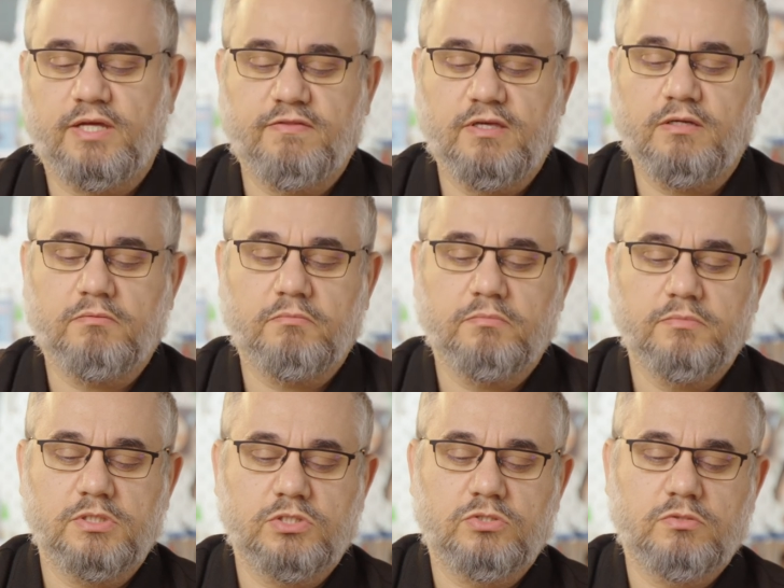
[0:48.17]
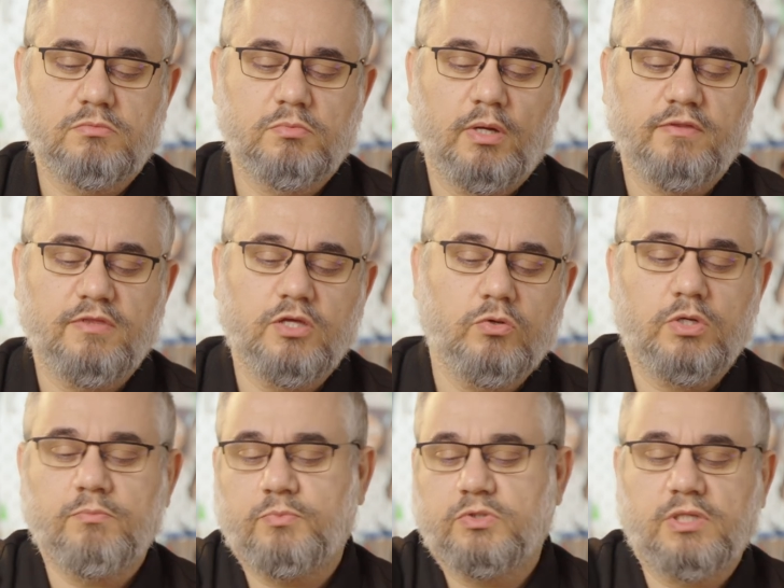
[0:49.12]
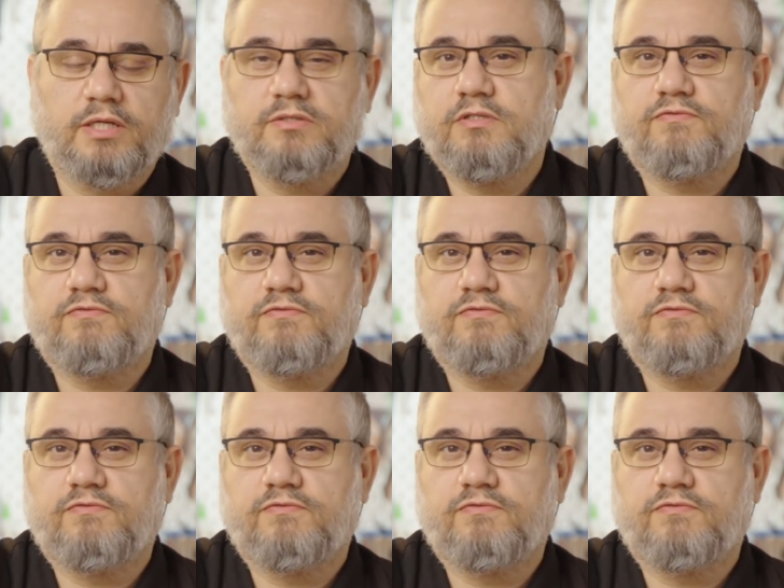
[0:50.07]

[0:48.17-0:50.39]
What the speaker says: I think you can put like